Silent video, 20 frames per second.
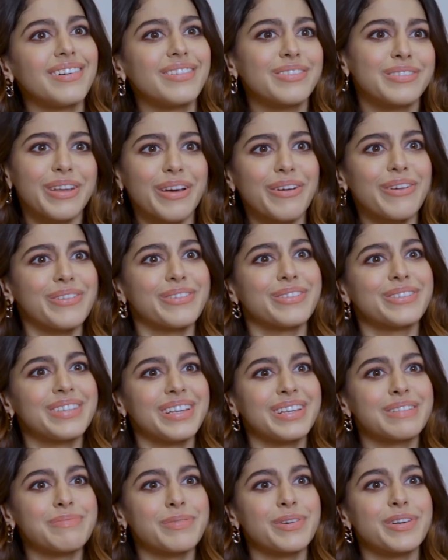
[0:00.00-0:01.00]
You take all those
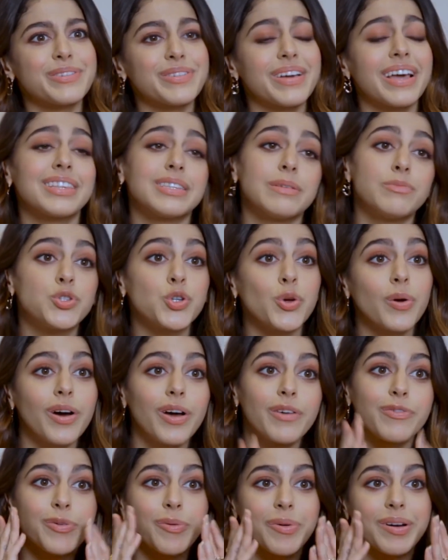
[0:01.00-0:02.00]
things, put it together. Some sugar
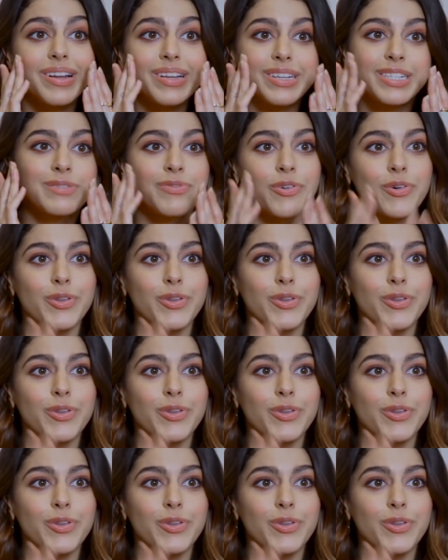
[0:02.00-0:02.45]
if you want to like